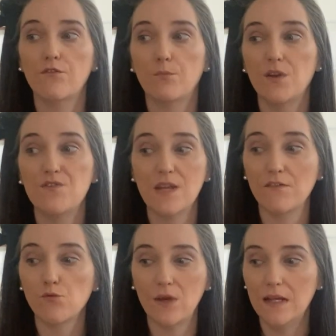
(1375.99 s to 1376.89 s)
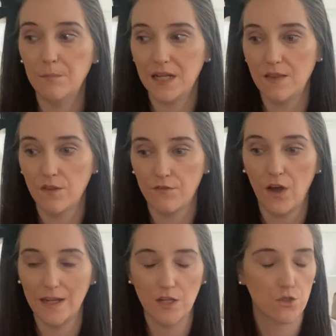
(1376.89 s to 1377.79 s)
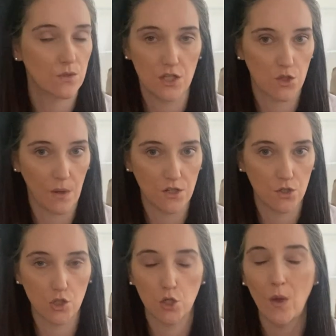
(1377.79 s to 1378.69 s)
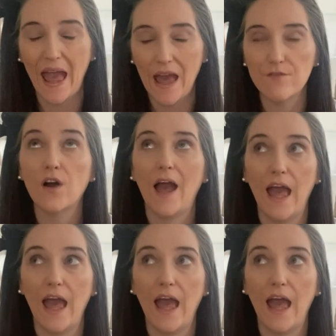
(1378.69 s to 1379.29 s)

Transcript: we've never really been in the financial situation to ever